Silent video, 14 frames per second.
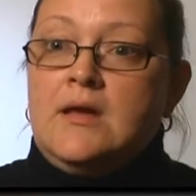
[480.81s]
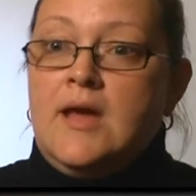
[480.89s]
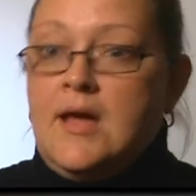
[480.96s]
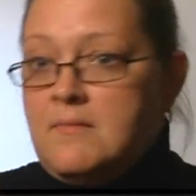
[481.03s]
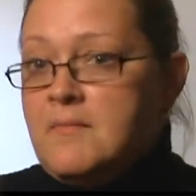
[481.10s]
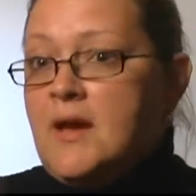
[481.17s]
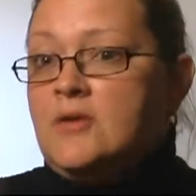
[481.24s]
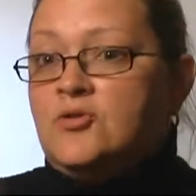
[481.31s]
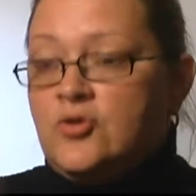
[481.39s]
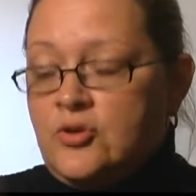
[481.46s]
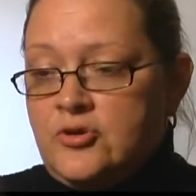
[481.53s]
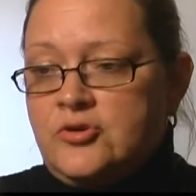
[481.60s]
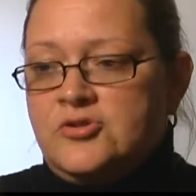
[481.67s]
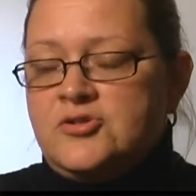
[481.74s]
and my
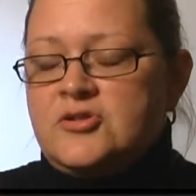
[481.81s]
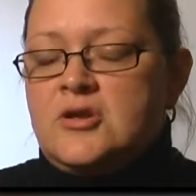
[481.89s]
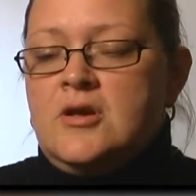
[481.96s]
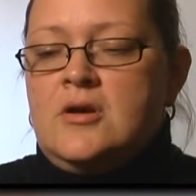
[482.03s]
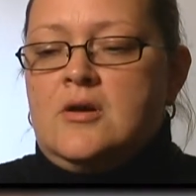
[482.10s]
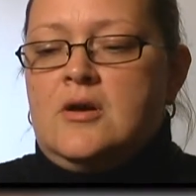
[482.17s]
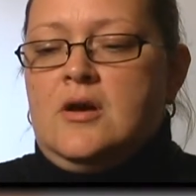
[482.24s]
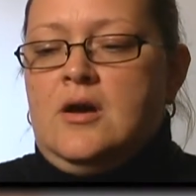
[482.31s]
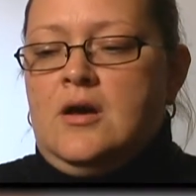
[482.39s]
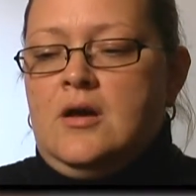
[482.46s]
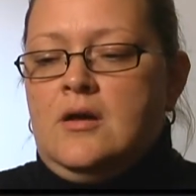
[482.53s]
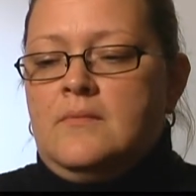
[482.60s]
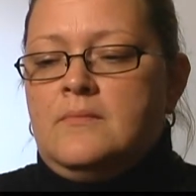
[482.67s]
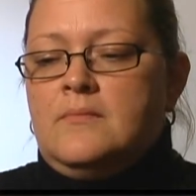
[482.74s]
daughters.
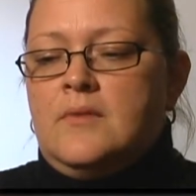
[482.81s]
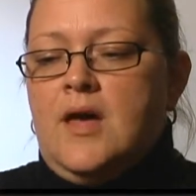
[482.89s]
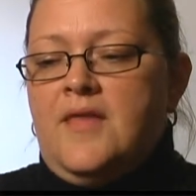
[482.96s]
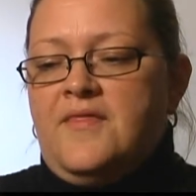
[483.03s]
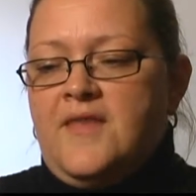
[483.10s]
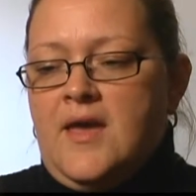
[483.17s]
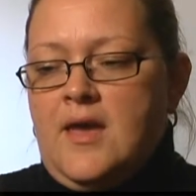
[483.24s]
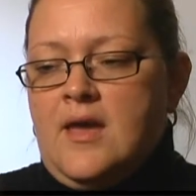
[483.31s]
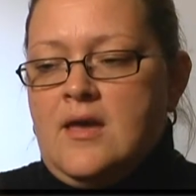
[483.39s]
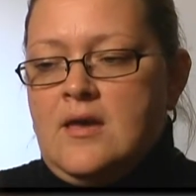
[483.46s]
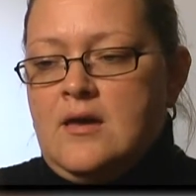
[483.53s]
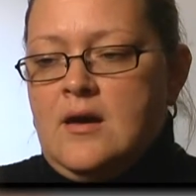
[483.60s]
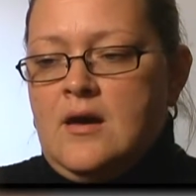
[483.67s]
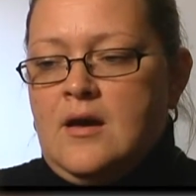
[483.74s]
Um,
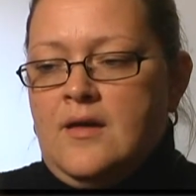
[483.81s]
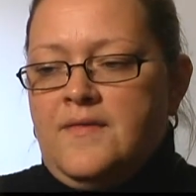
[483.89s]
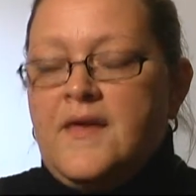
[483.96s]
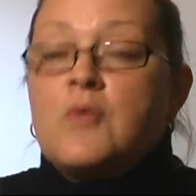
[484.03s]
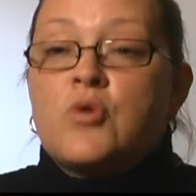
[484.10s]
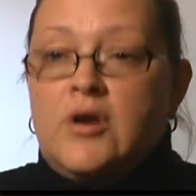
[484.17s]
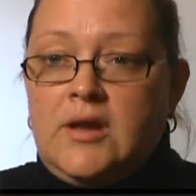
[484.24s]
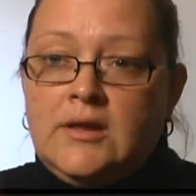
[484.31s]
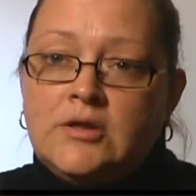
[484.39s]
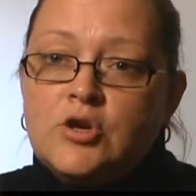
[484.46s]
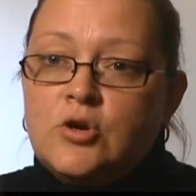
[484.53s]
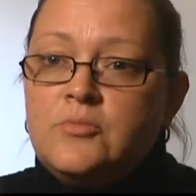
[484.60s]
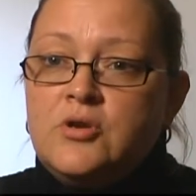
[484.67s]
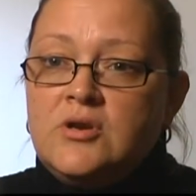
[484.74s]
they, uh, they work in the
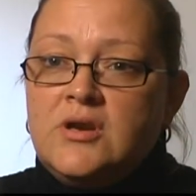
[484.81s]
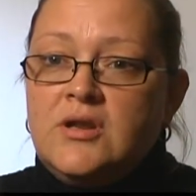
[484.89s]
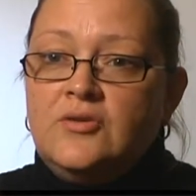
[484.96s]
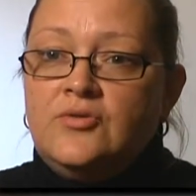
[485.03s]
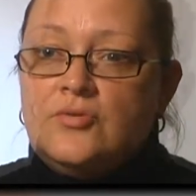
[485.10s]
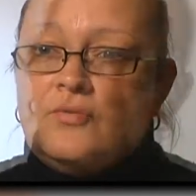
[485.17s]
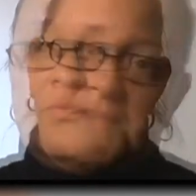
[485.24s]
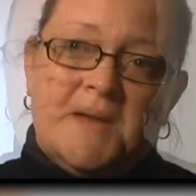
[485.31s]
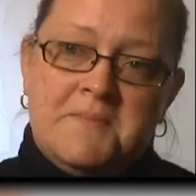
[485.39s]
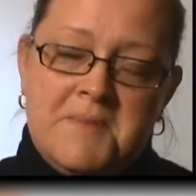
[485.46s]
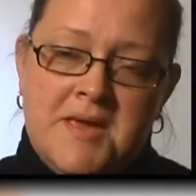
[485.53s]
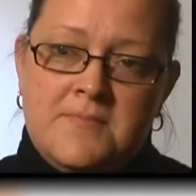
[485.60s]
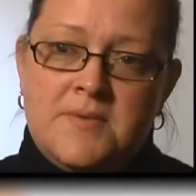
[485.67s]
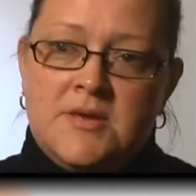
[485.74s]
community too. My
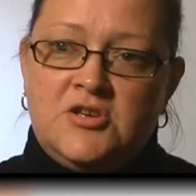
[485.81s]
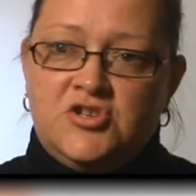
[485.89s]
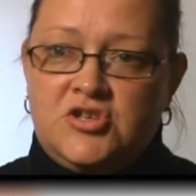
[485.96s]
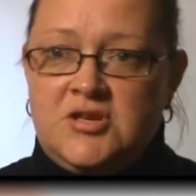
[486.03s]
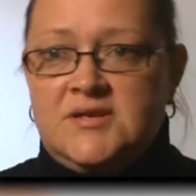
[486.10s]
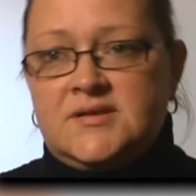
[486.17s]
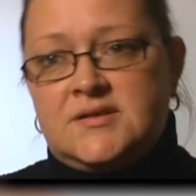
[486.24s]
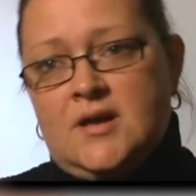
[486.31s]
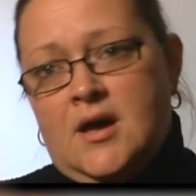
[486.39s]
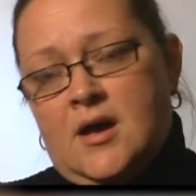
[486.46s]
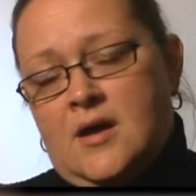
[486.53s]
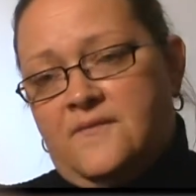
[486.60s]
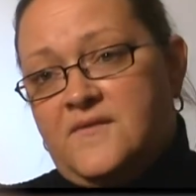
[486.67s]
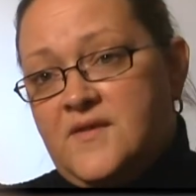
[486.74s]
baby, she's
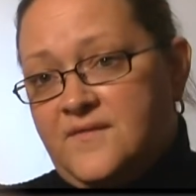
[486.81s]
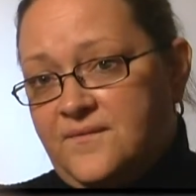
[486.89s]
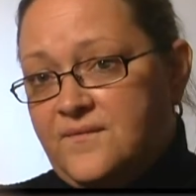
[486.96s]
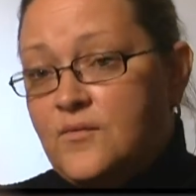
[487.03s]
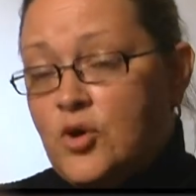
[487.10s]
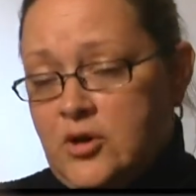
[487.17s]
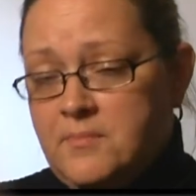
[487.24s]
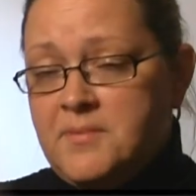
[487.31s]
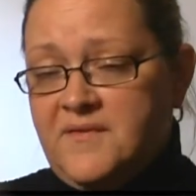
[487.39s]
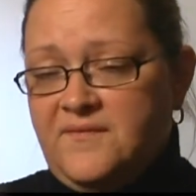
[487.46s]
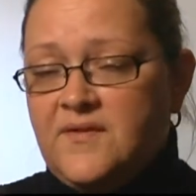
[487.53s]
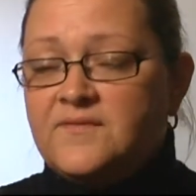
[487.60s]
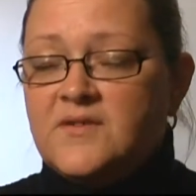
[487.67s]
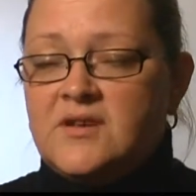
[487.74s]
uh, going to be
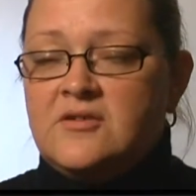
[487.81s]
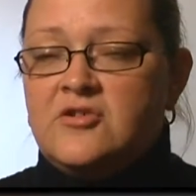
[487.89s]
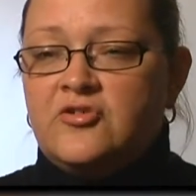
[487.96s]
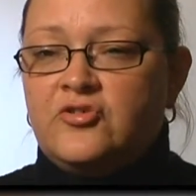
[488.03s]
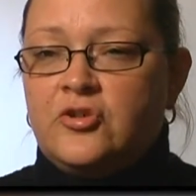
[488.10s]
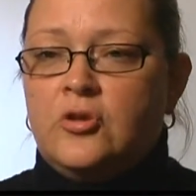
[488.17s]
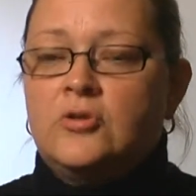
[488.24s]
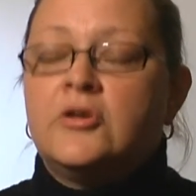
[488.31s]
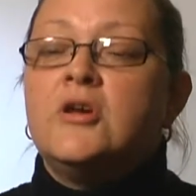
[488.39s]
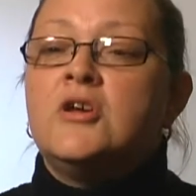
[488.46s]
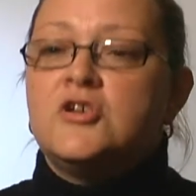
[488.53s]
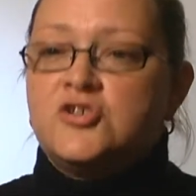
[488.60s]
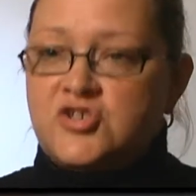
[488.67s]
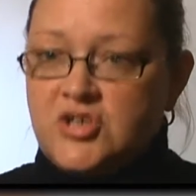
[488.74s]
15 years old.
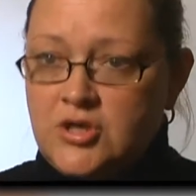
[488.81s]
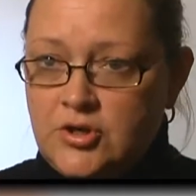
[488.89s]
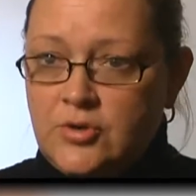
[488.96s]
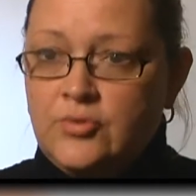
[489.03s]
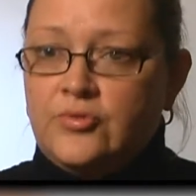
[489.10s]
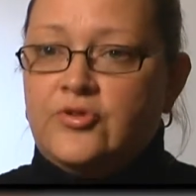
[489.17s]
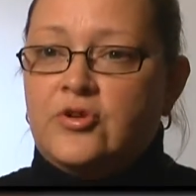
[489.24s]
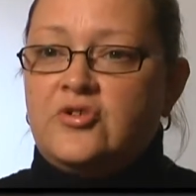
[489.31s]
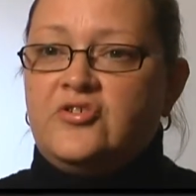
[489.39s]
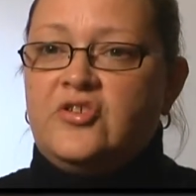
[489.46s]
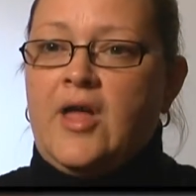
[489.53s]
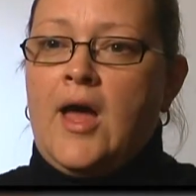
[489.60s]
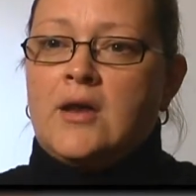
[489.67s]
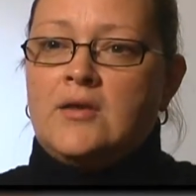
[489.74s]
She knows her
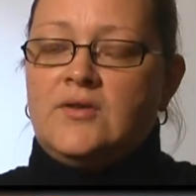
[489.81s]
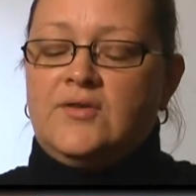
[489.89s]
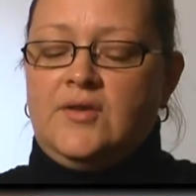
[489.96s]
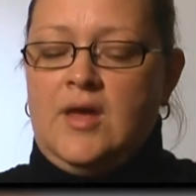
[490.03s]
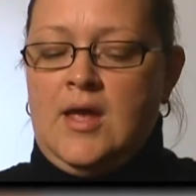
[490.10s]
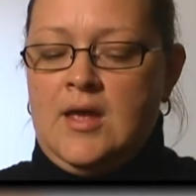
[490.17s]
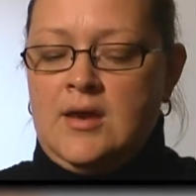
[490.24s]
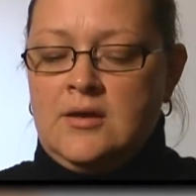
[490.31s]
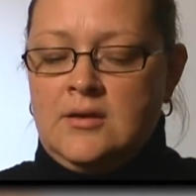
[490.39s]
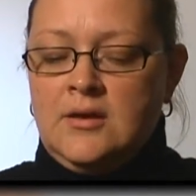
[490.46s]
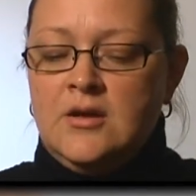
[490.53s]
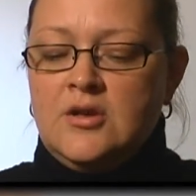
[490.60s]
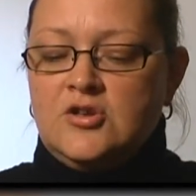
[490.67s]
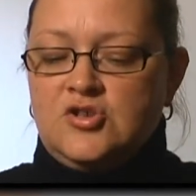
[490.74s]
status, and
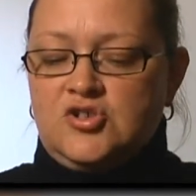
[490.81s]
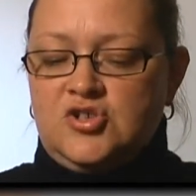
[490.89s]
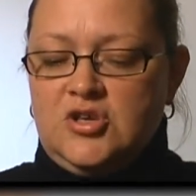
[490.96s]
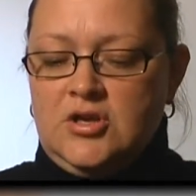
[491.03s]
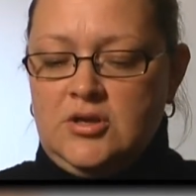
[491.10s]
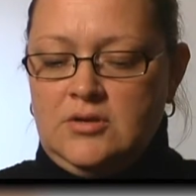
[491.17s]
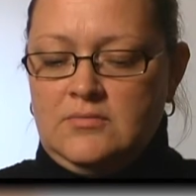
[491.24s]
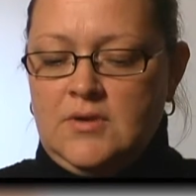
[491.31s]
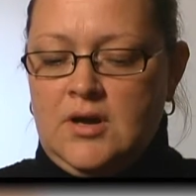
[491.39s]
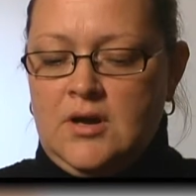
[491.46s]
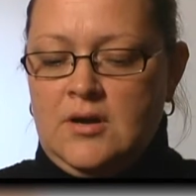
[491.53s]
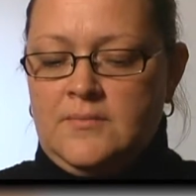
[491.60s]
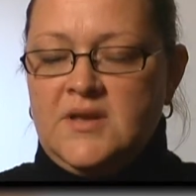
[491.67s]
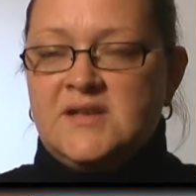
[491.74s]
she
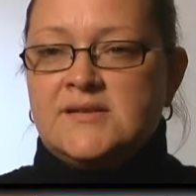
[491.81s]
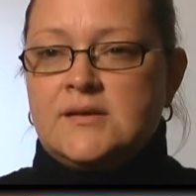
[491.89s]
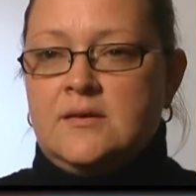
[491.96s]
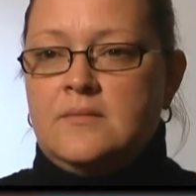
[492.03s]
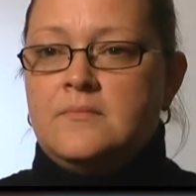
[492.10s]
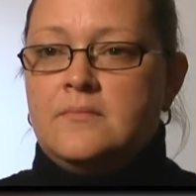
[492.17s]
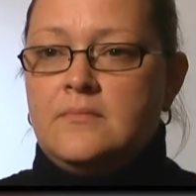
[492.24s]
um, is a